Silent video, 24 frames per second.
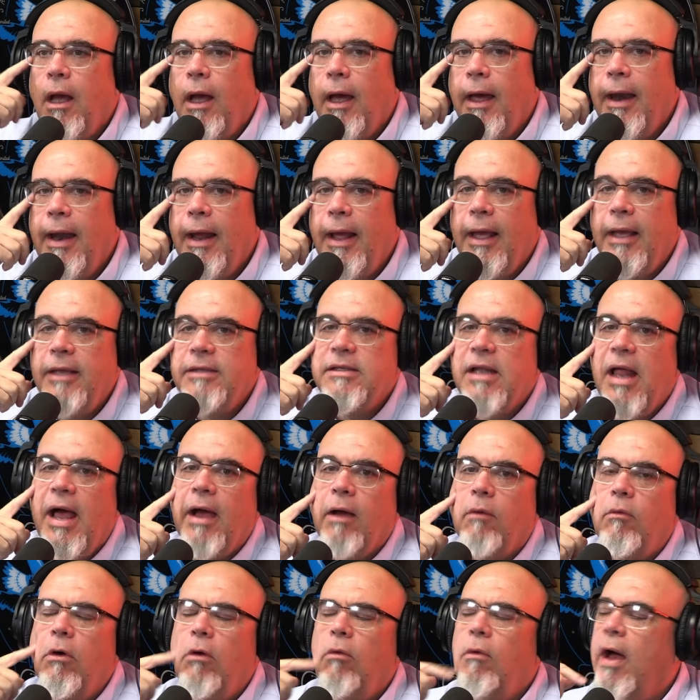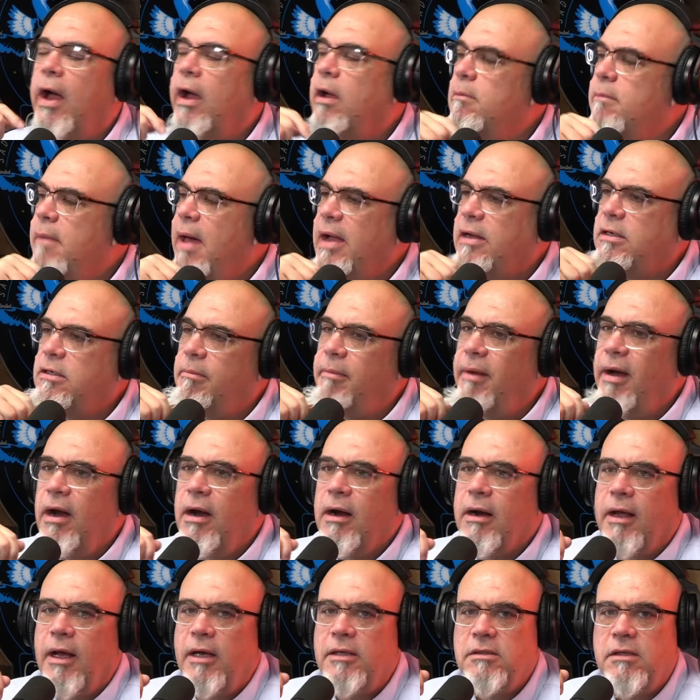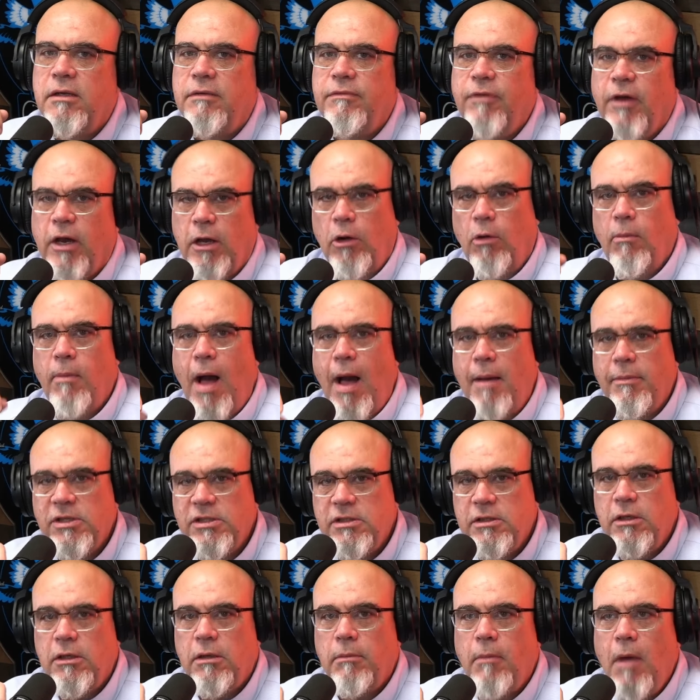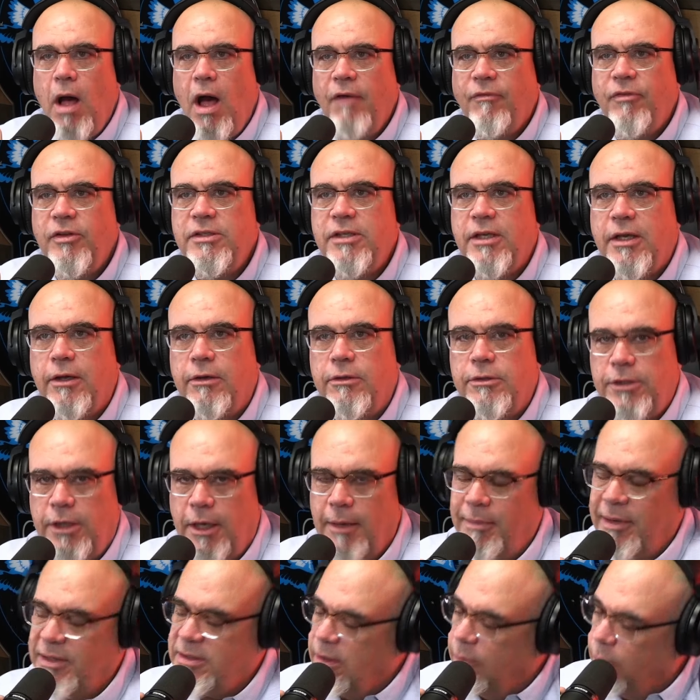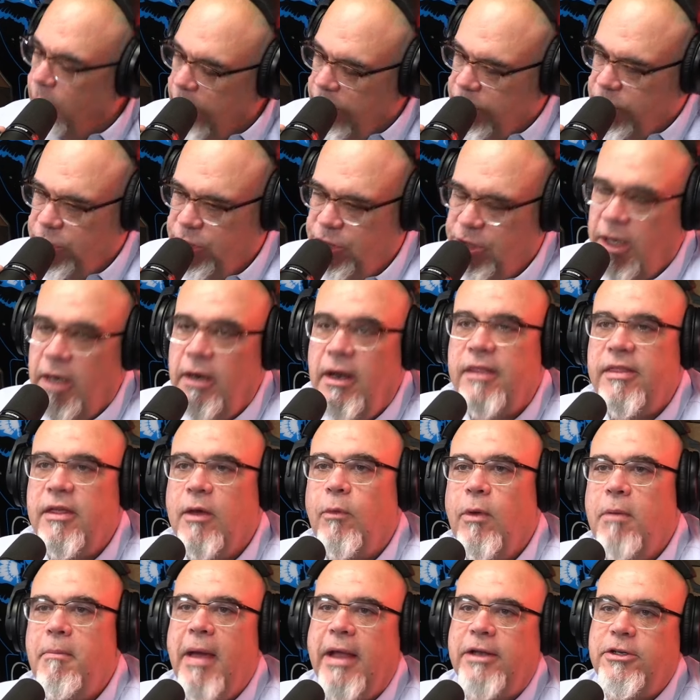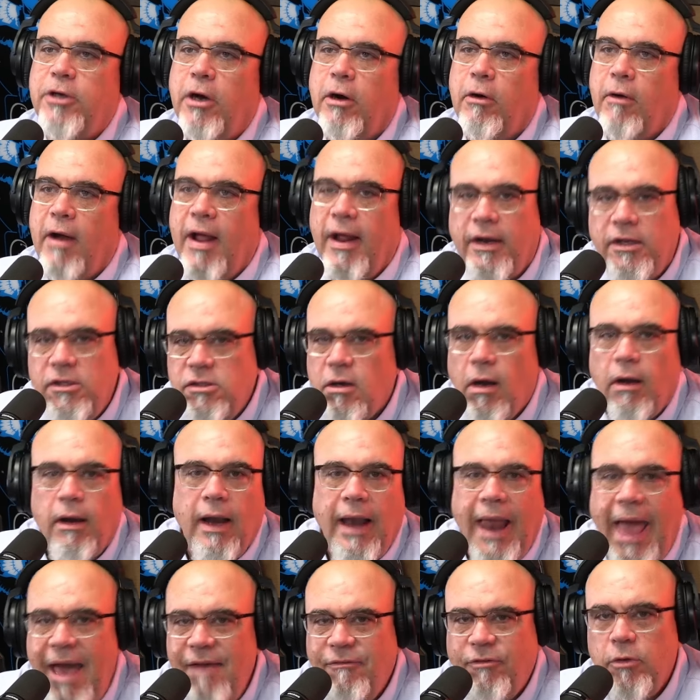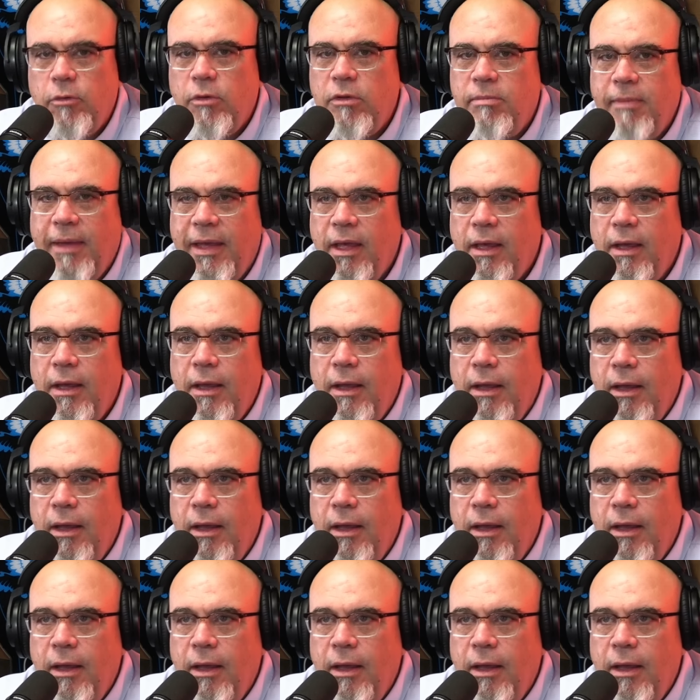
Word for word: And he's like, Well, welcome back to America. I said, Fucking Obama's still in office? He goes, Yep. I said, Well, shit, I think we may turn around. He started laughing with me.